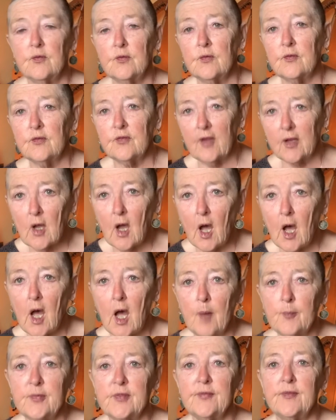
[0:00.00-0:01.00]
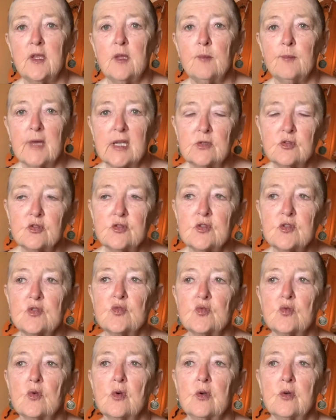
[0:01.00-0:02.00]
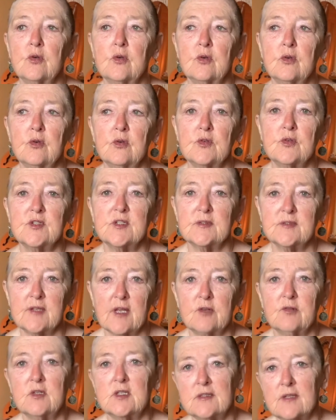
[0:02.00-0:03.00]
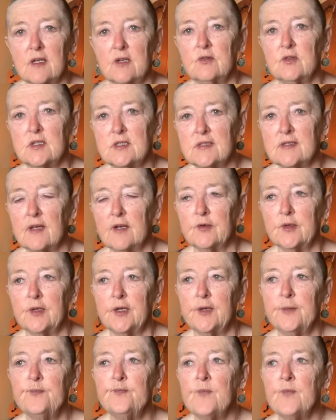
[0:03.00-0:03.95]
psychopathy, mental disorders, etc., etc., etc.,